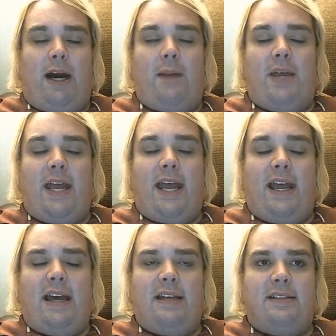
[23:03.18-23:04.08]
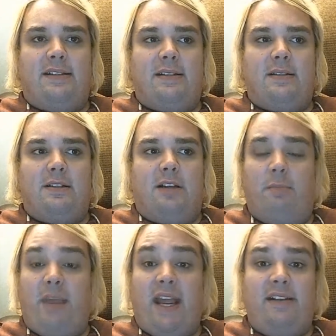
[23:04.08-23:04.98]
has
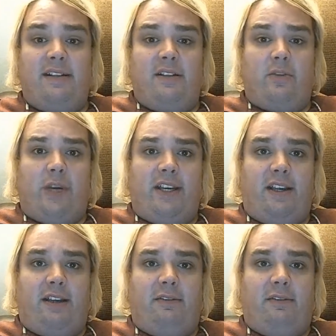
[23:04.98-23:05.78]
abandoned Reigen.